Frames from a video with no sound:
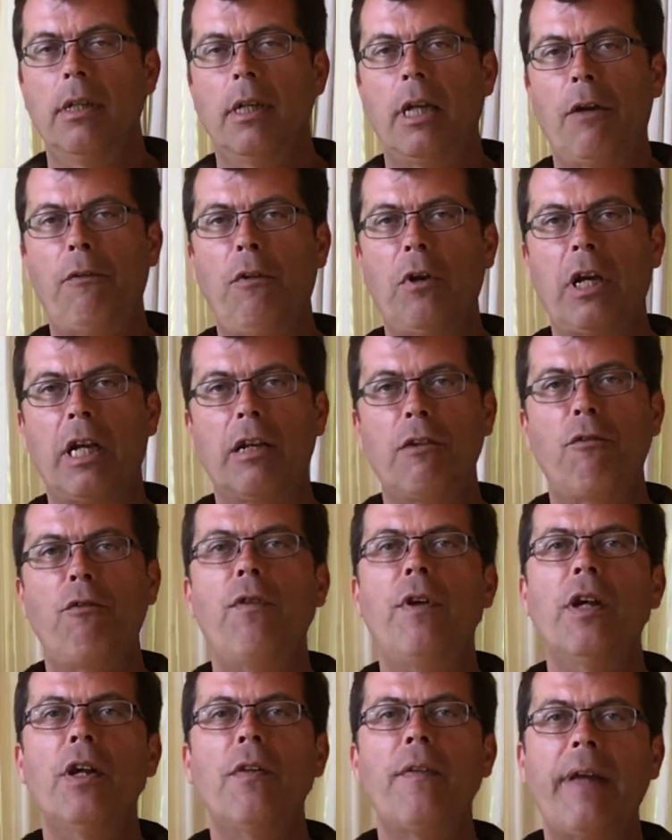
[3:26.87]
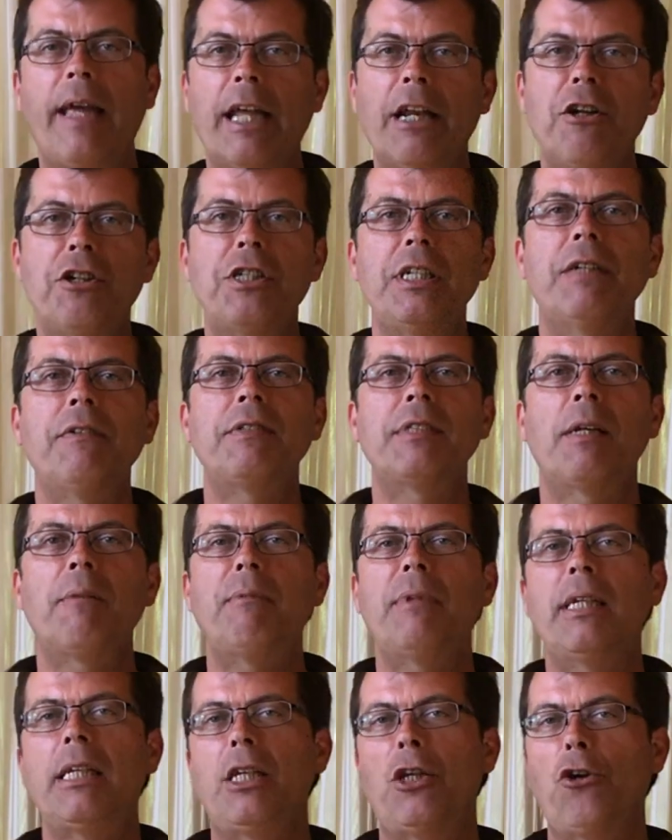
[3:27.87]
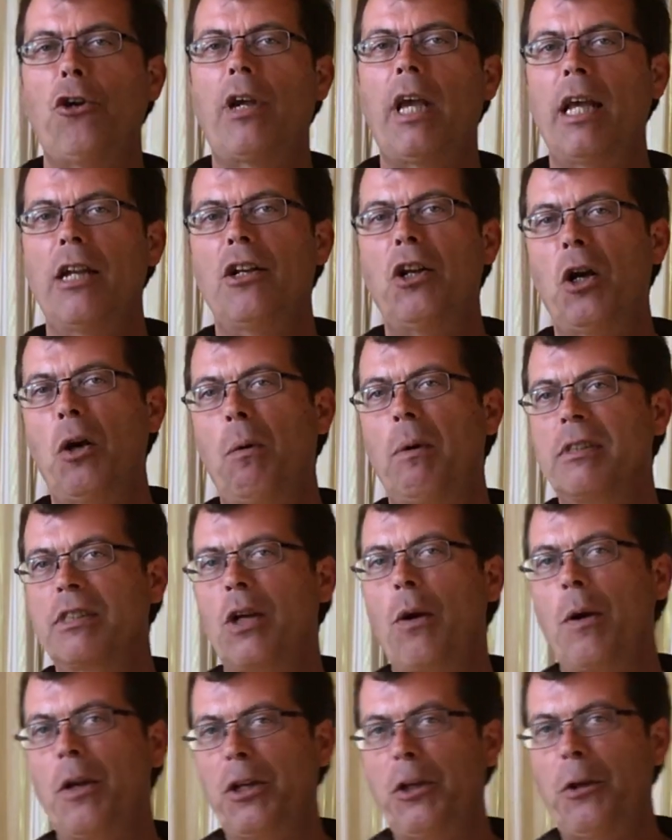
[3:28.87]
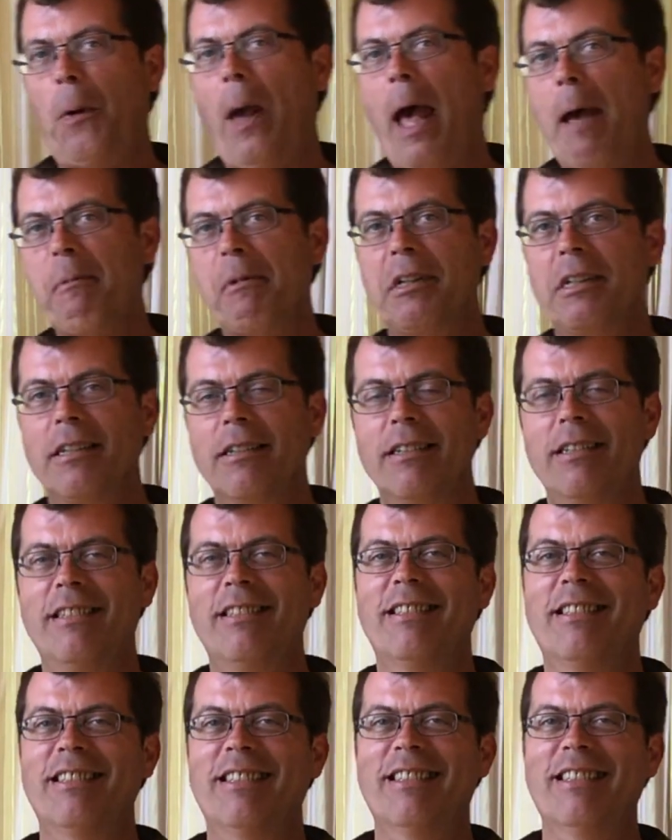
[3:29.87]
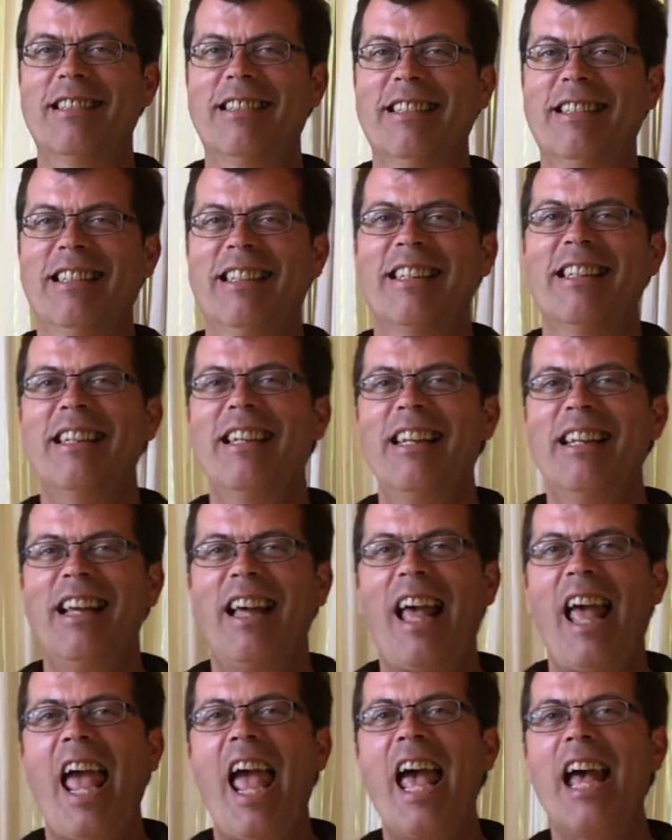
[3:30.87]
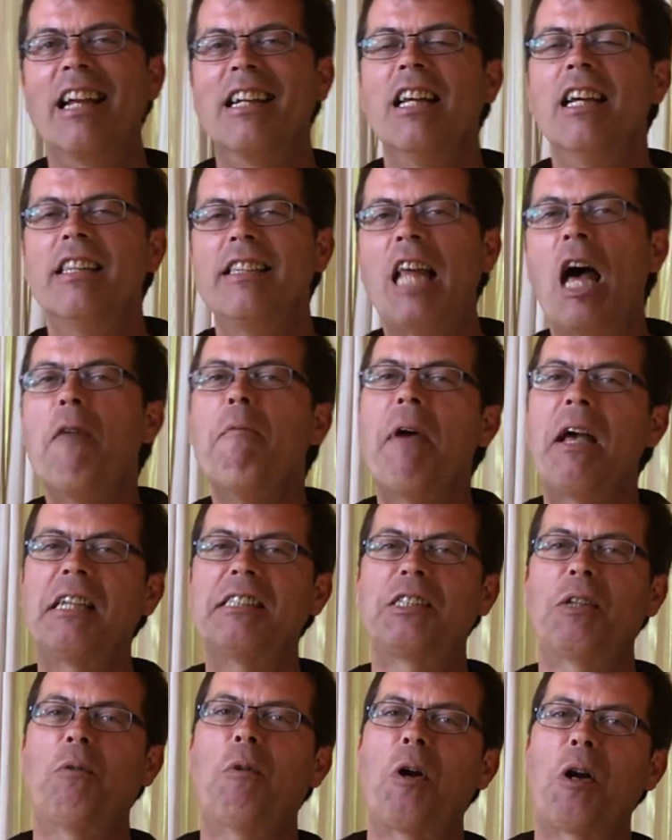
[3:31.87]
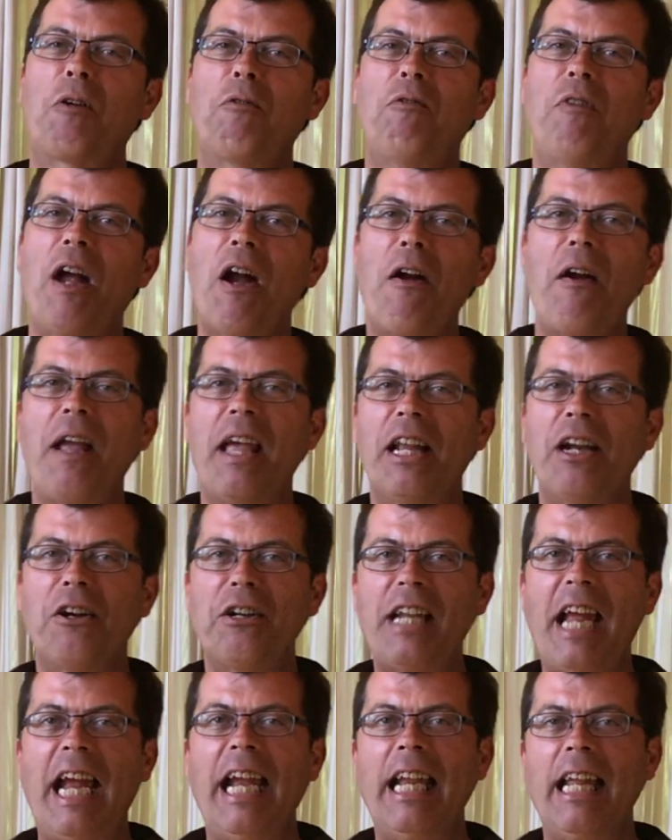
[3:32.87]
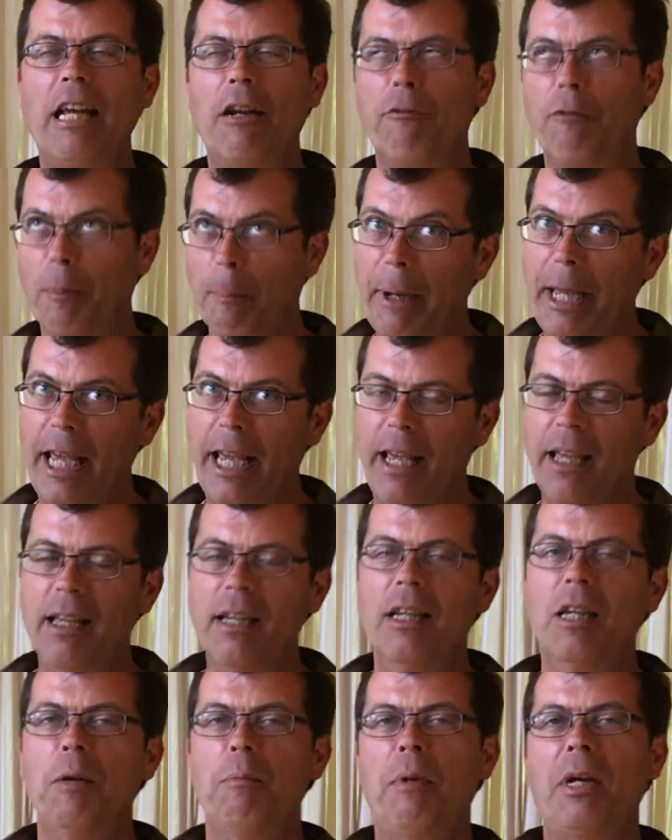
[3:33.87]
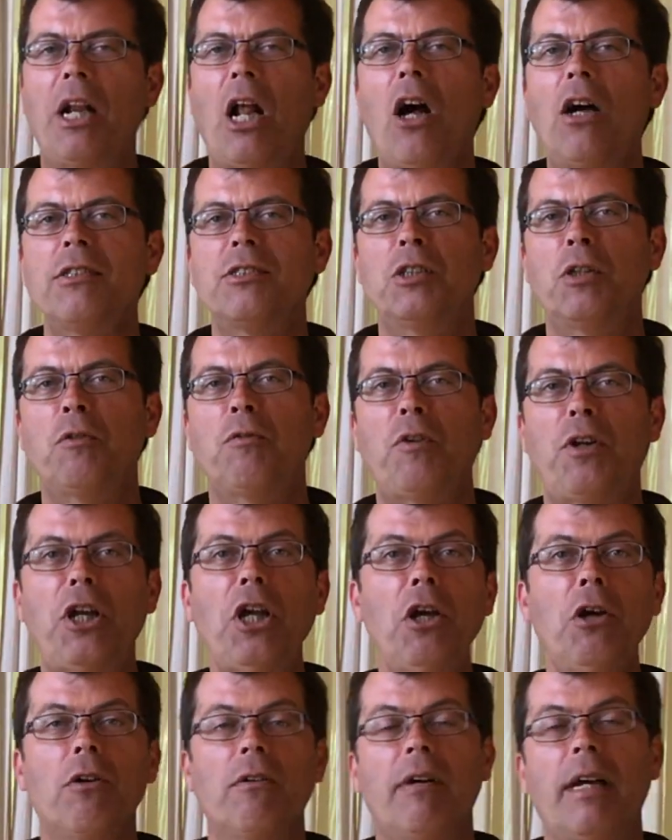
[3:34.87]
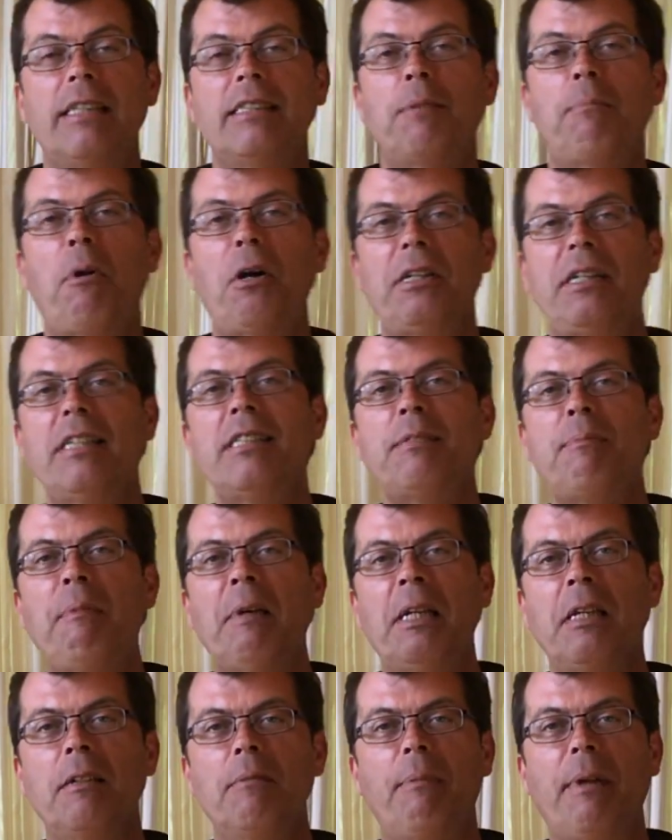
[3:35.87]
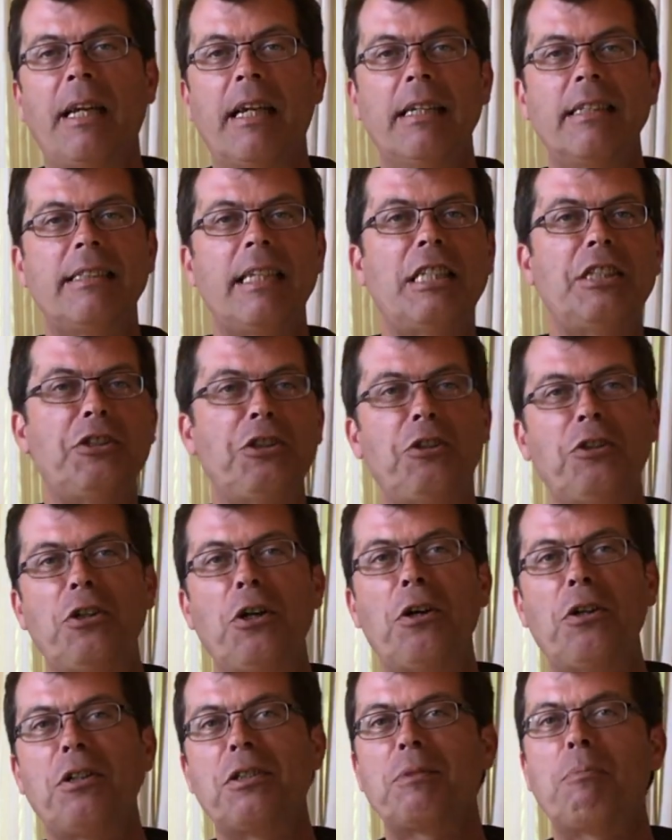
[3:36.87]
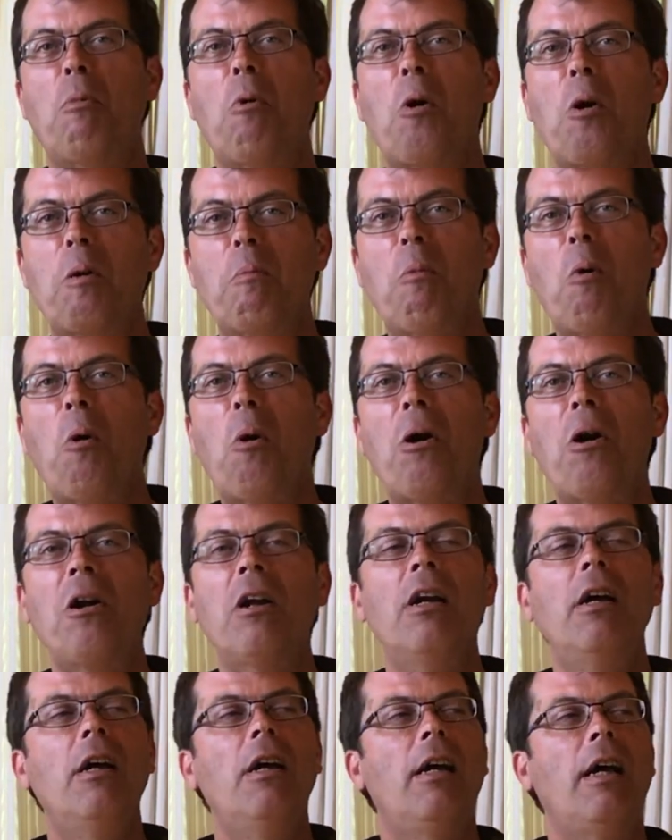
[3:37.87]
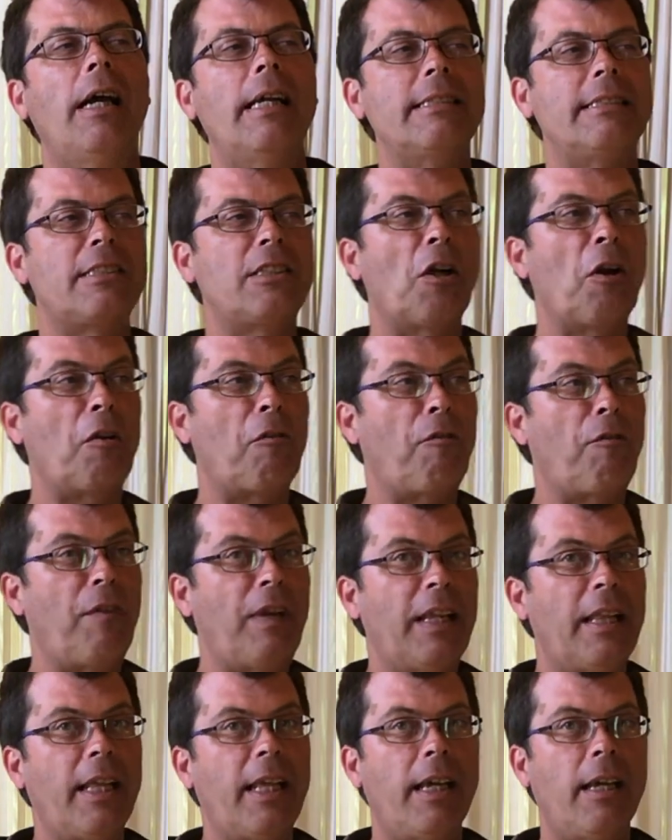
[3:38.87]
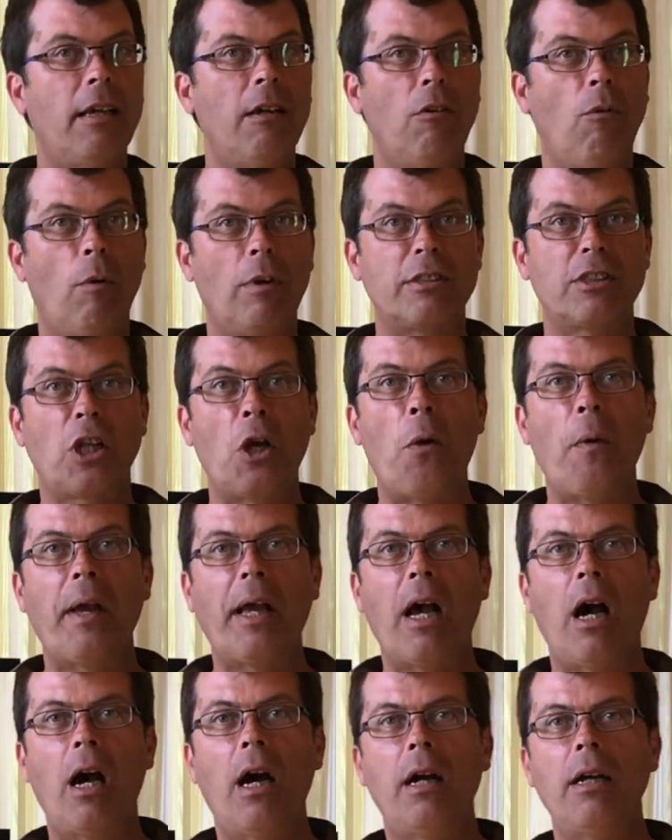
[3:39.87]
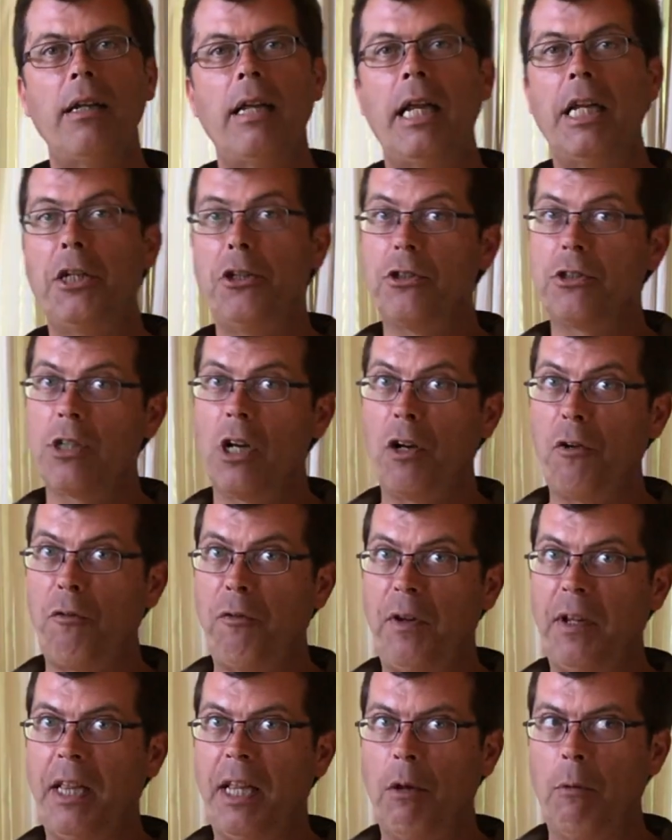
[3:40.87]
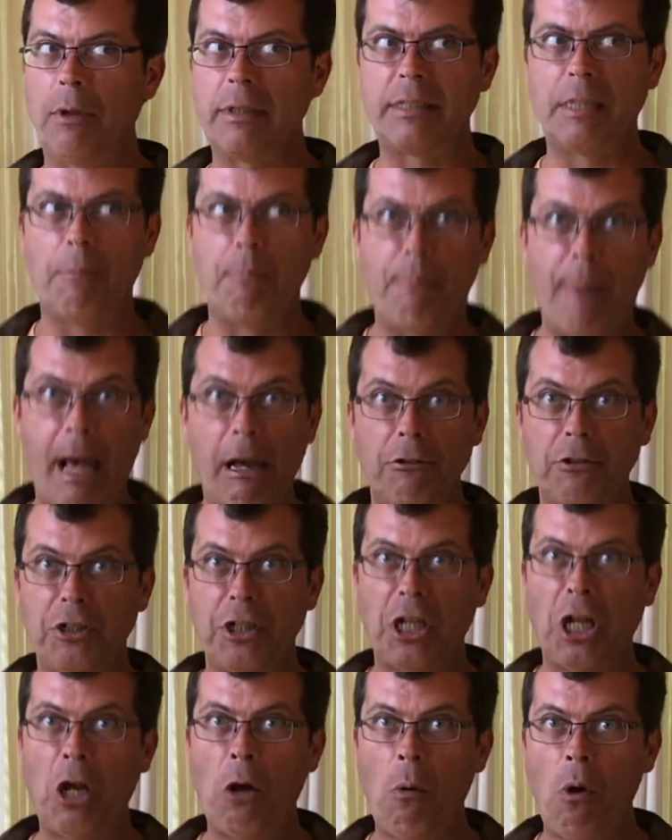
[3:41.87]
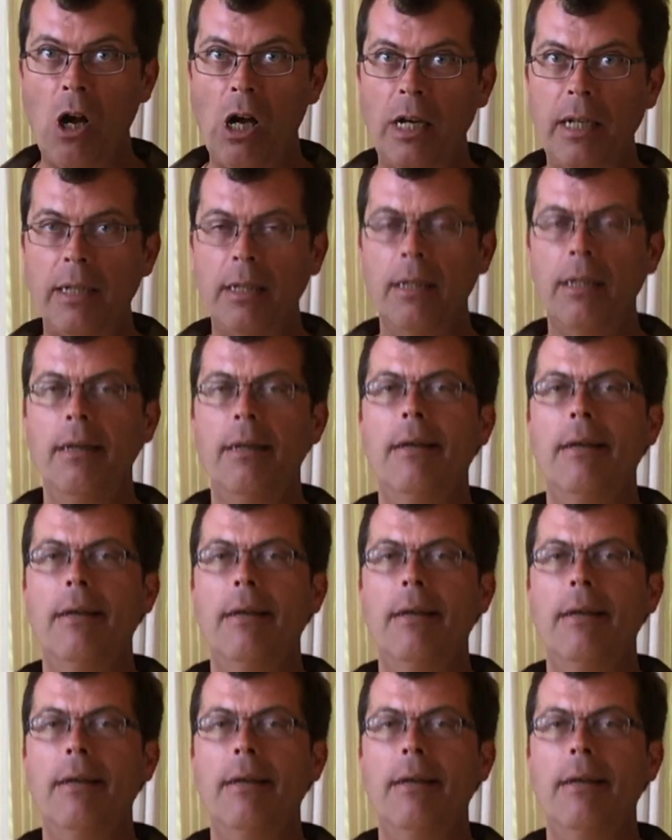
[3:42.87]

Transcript: If you can feel the energy of something, you can know what's going to happen. And that makes the work very entertaining for me, but also for you as a participant, because as you notice more and more and start feeling what's going on, and you start feeling what's about to go on,